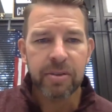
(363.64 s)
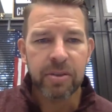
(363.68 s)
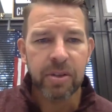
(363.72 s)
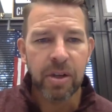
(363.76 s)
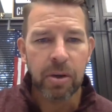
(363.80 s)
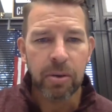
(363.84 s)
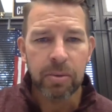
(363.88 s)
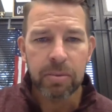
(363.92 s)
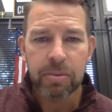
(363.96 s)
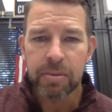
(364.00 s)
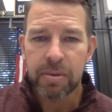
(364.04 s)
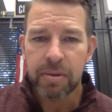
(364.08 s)

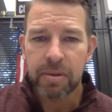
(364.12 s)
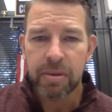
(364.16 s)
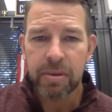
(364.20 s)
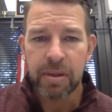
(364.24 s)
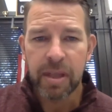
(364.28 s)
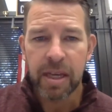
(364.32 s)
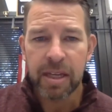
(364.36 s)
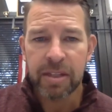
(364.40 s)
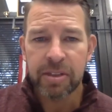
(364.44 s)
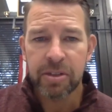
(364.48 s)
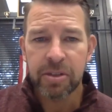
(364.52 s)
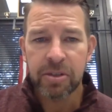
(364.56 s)
so
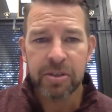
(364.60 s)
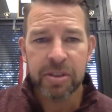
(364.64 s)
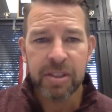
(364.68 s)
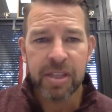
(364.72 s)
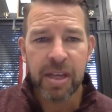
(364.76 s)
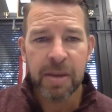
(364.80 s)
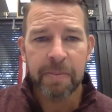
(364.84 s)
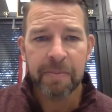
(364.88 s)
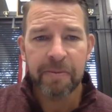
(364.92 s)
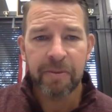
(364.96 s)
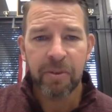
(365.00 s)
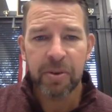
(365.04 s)
that's your
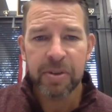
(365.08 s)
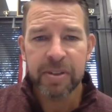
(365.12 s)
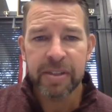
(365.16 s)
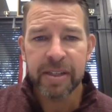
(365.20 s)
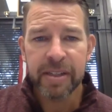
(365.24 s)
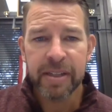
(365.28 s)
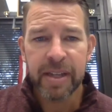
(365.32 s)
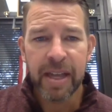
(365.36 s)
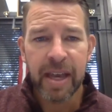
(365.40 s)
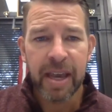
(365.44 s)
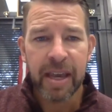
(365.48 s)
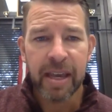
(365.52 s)
tip for
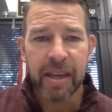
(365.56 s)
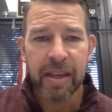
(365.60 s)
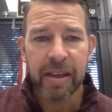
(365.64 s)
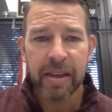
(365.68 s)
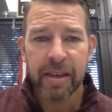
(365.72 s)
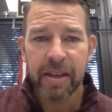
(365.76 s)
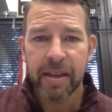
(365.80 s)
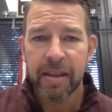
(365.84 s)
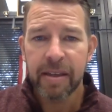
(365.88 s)
today.